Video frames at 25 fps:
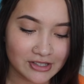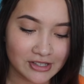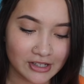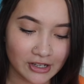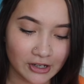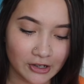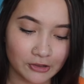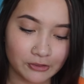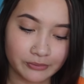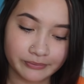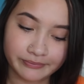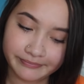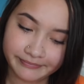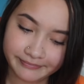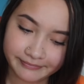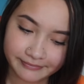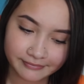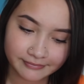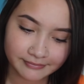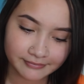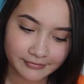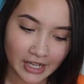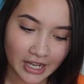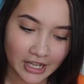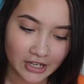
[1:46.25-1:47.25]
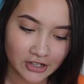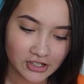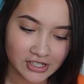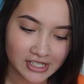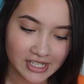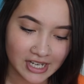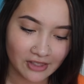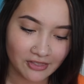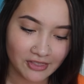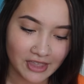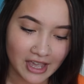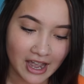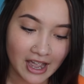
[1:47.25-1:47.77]
so I
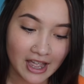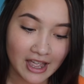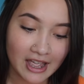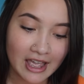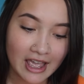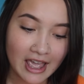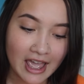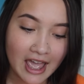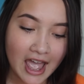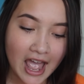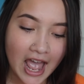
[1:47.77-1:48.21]
understand that.